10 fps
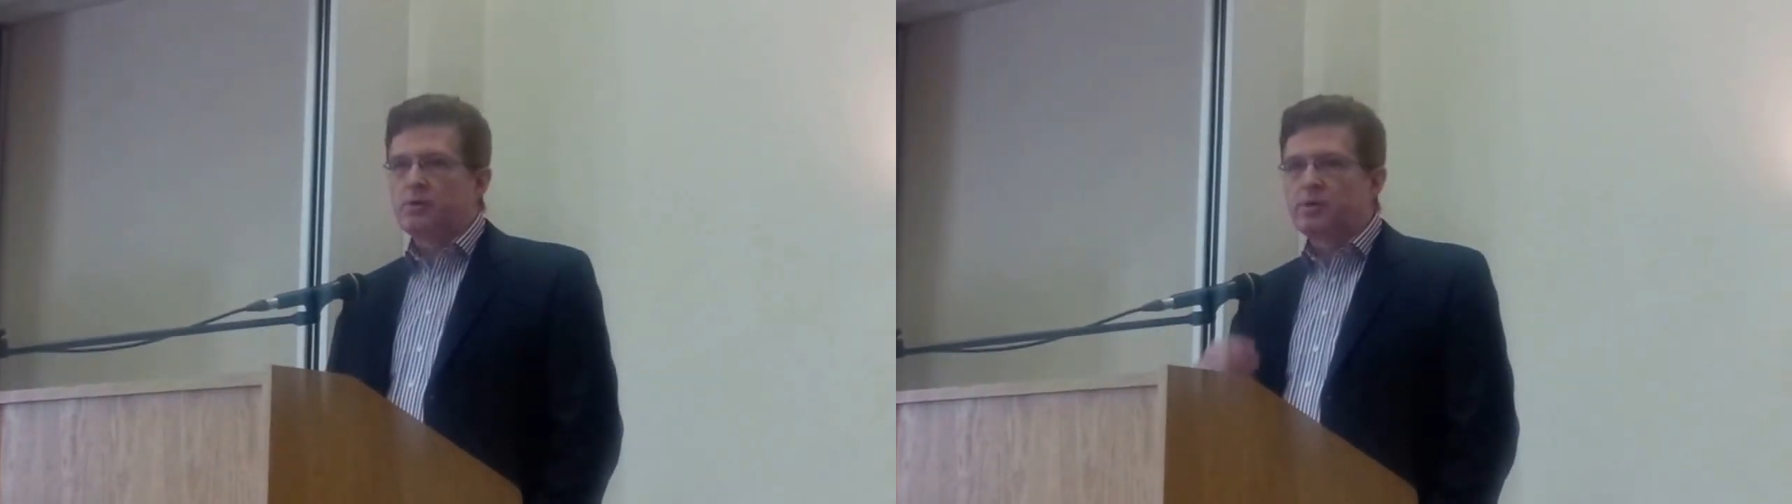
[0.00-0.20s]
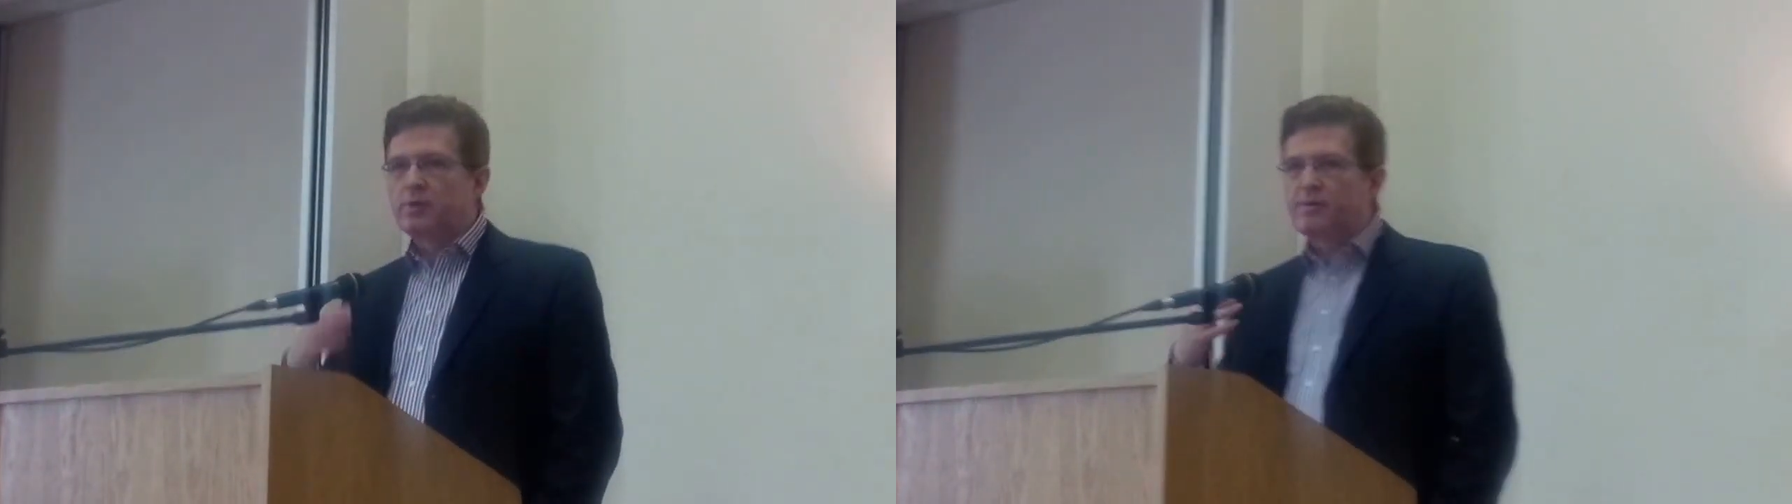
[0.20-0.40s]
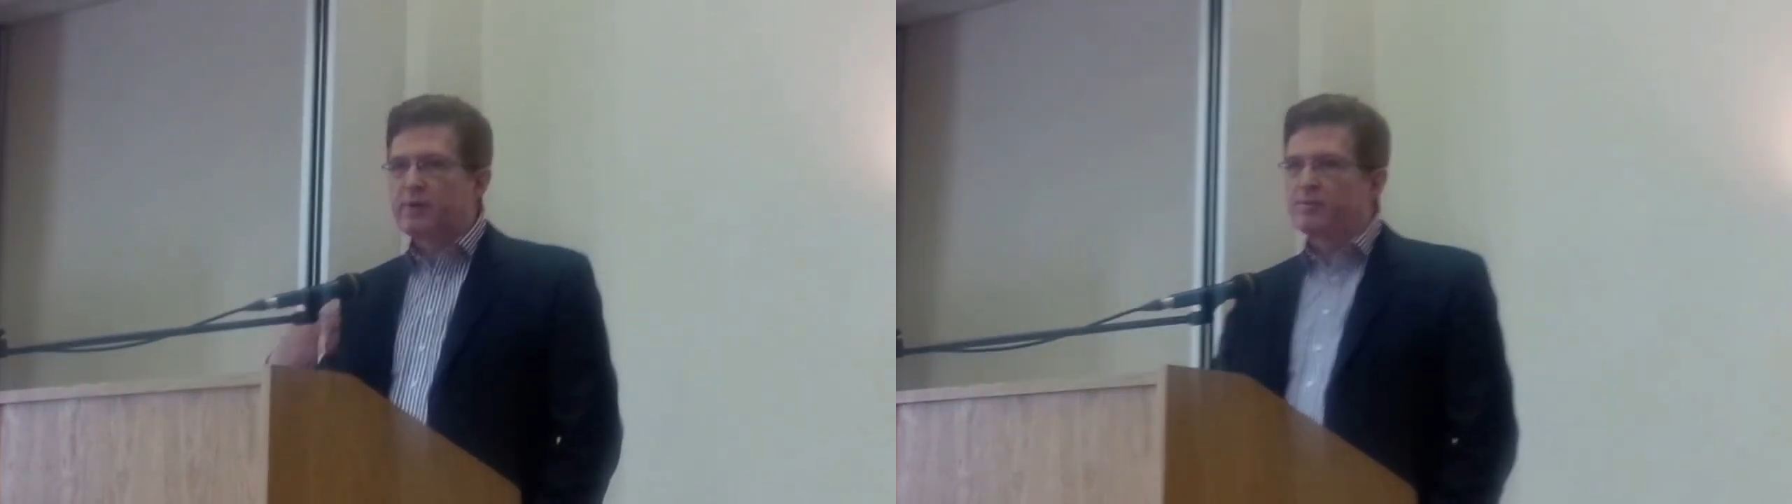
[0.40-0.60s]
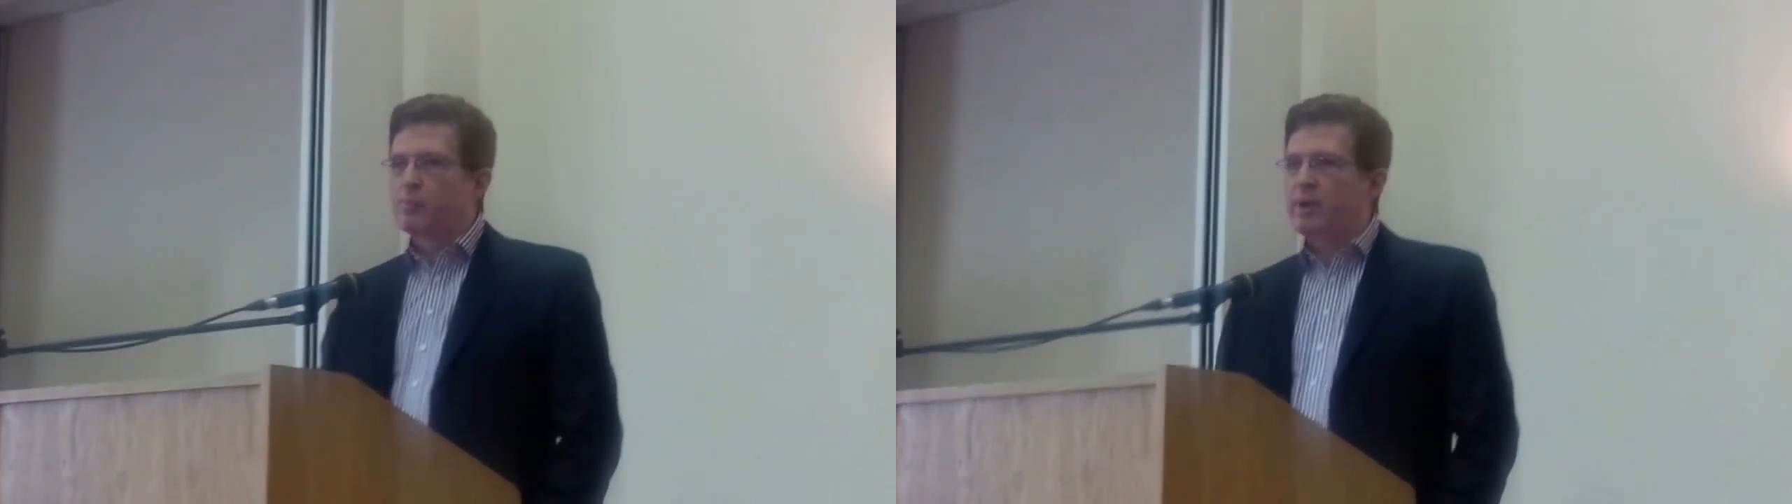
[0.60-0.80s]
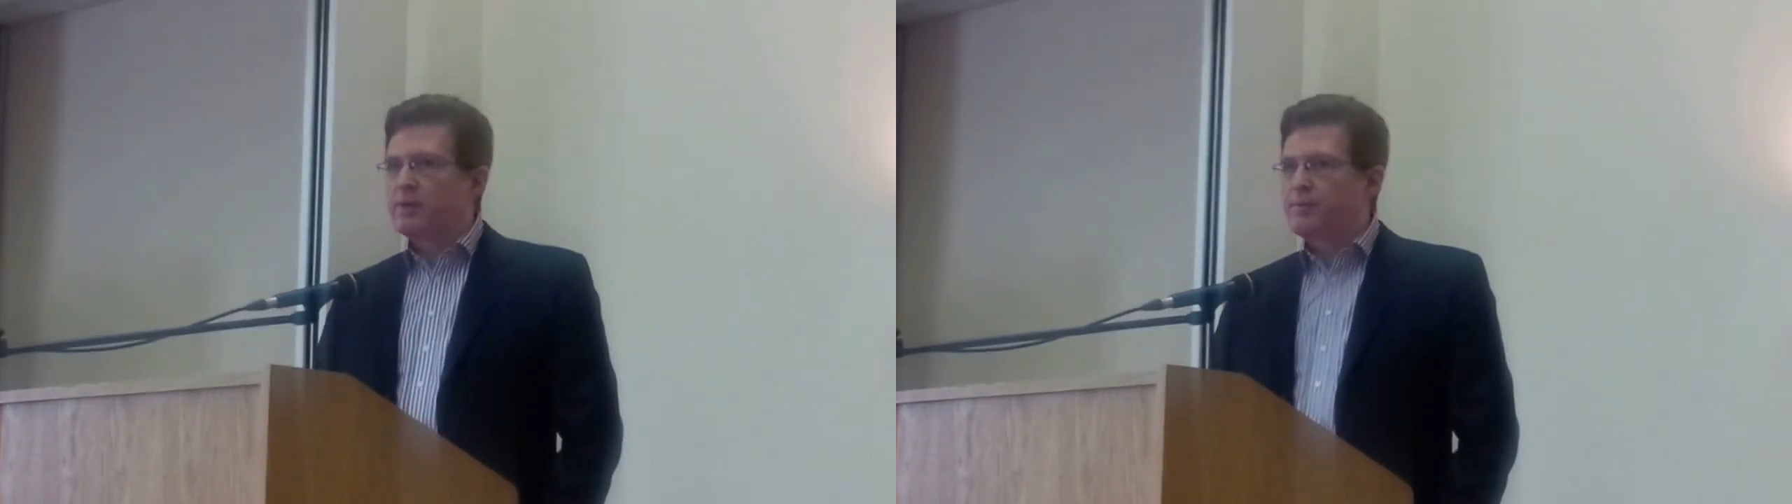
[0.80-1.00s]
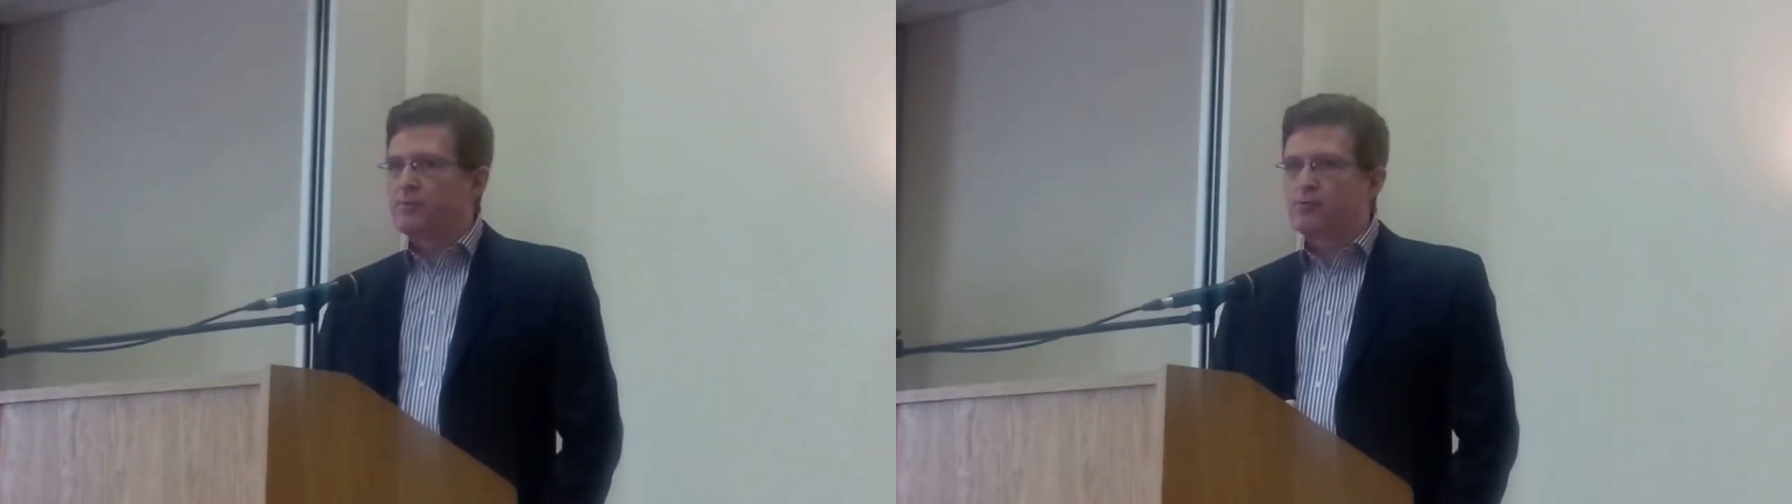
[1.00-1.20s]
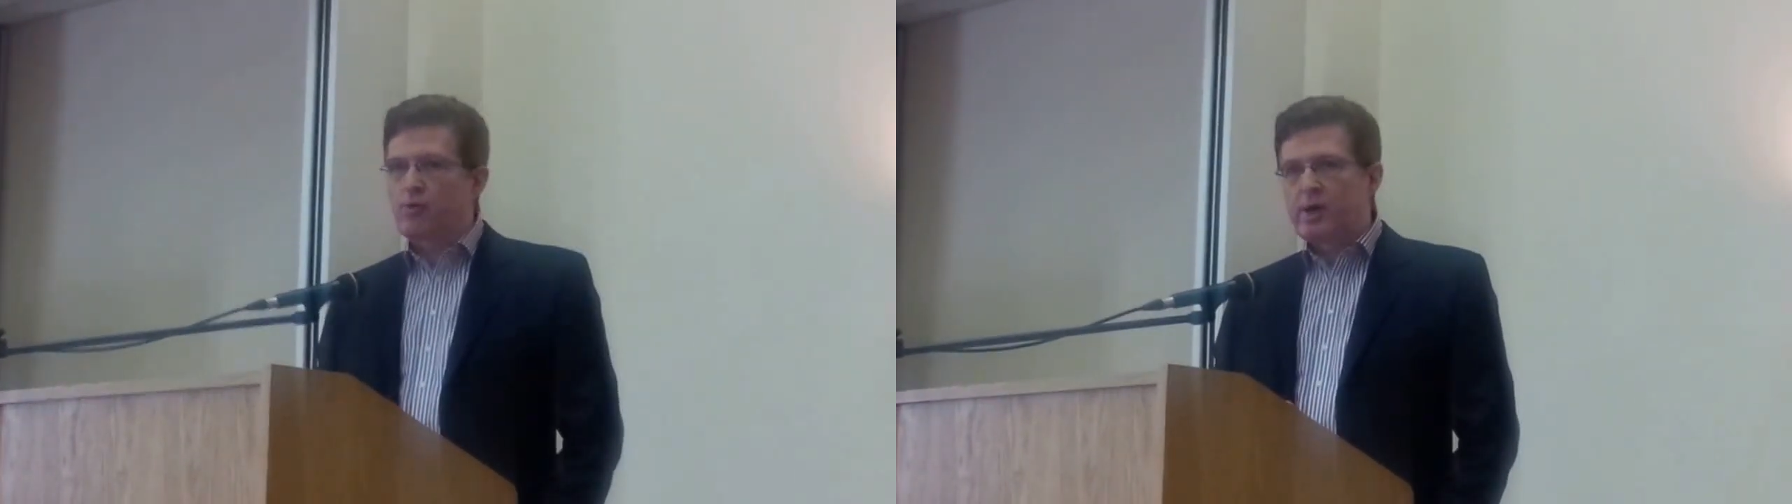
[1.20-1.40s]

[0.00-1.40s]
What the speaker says: who don't even have the benefit of